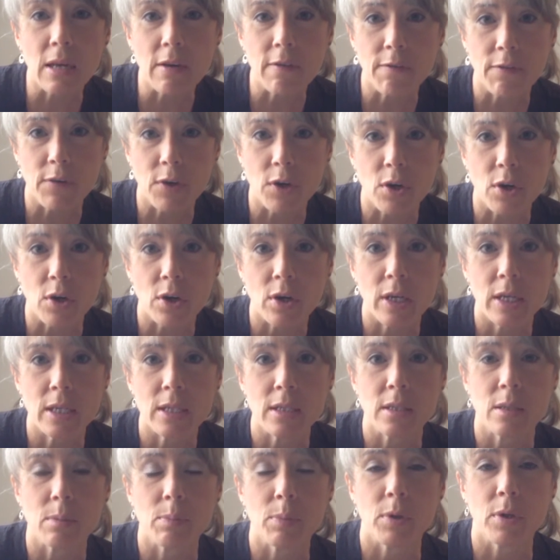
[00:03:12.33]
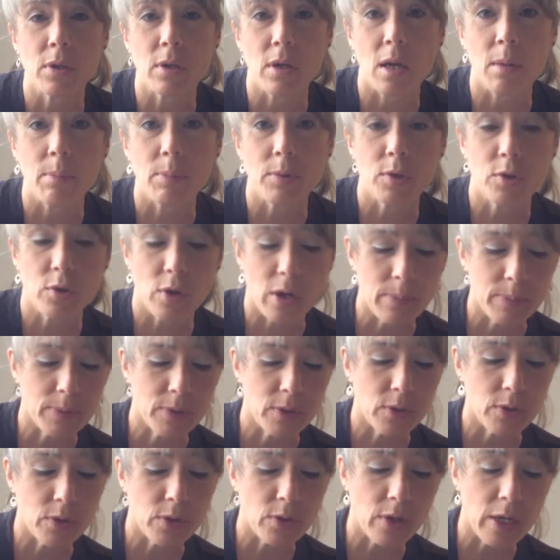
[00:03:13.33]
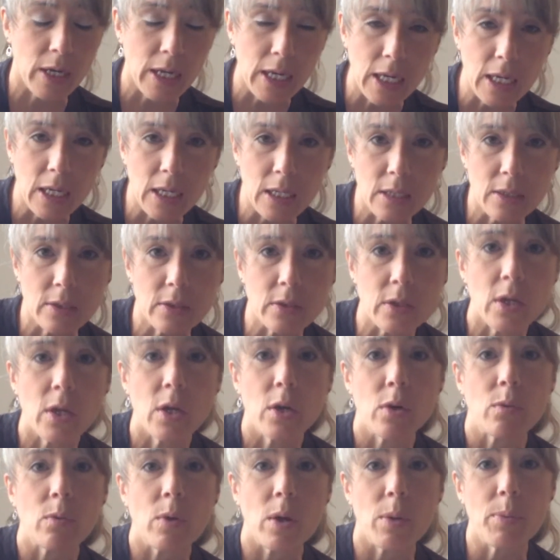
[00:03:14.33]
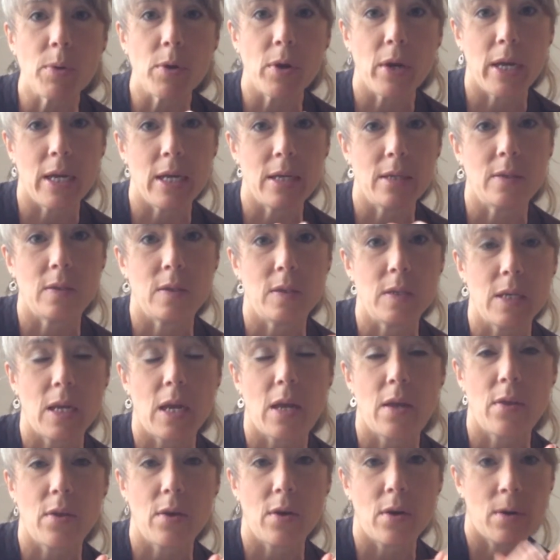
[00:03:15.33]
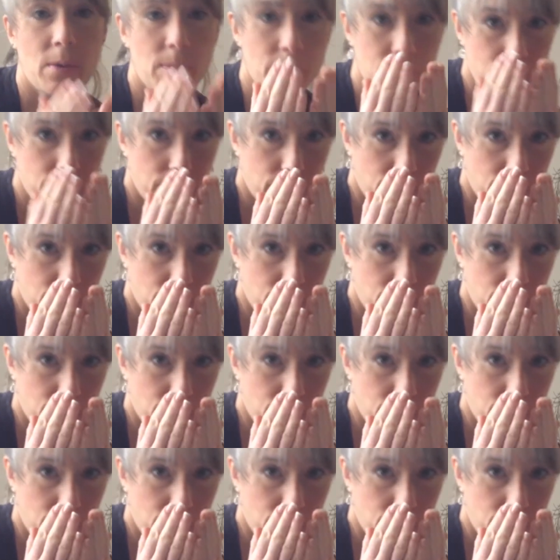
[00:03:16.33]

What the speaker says: safer is to put a couple drops on your hands, rub your hands together,